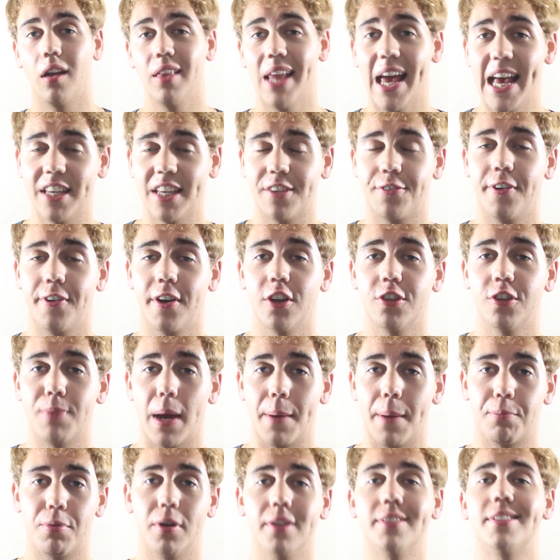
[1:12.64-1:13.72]
Our last video is
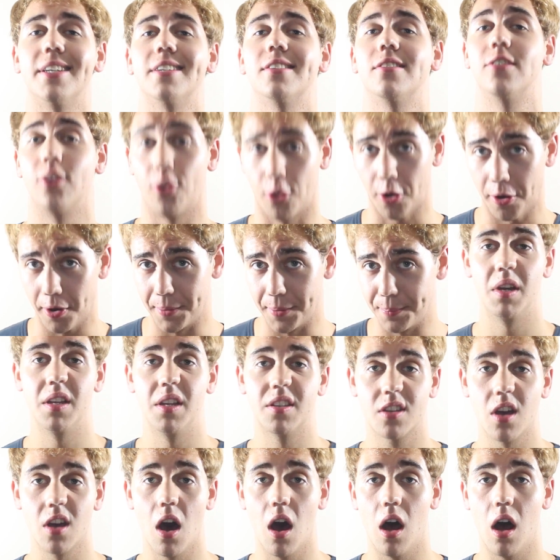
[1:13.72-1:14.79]
by Princess Lauren.
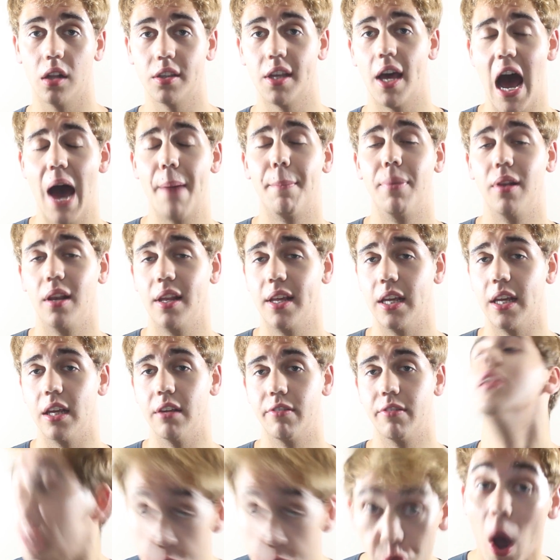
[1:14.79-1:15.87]
It's called I
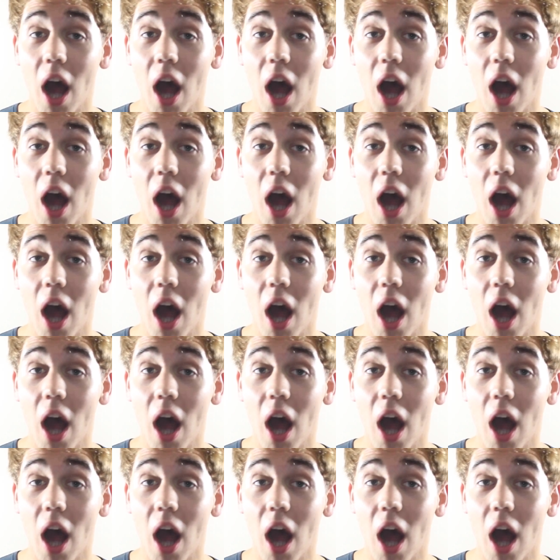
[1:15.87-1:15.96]
Believe. Let's